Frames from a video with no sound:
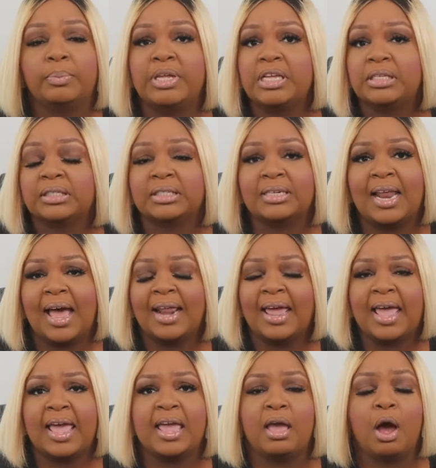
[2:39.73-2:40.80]
It's
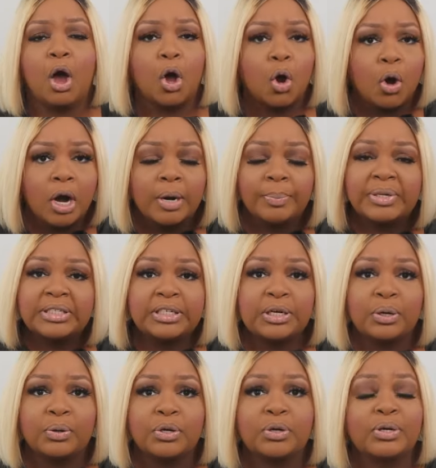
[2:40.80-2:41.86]
not a hard
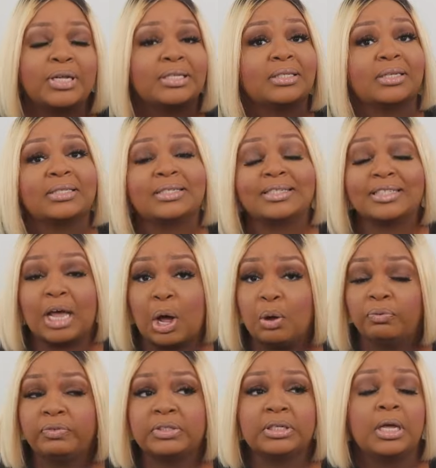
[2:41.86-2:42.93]
material, it's a
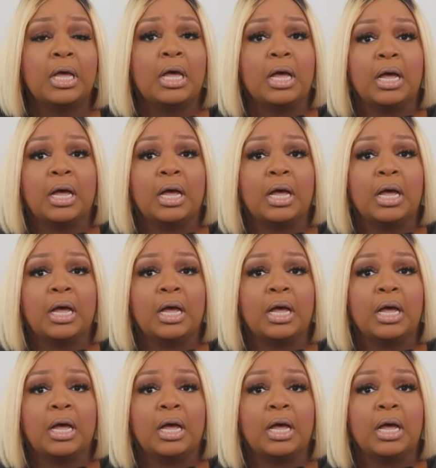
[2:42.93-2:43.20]
soft